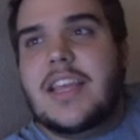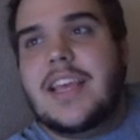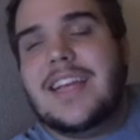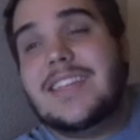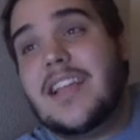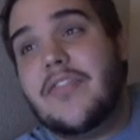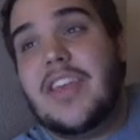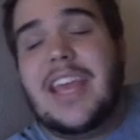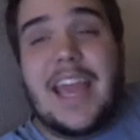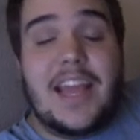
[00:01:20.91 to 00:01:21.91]
he has stuff
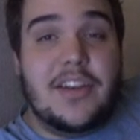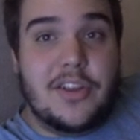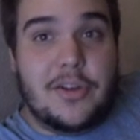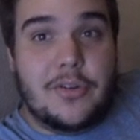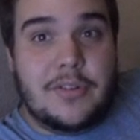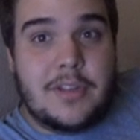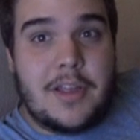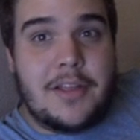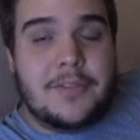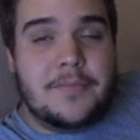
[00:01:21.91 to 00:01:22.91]
he can do.
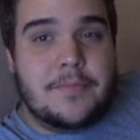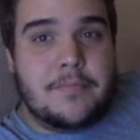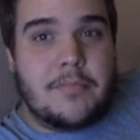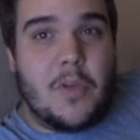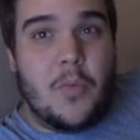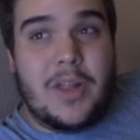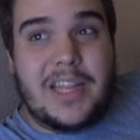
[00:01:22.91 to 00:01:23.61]
Will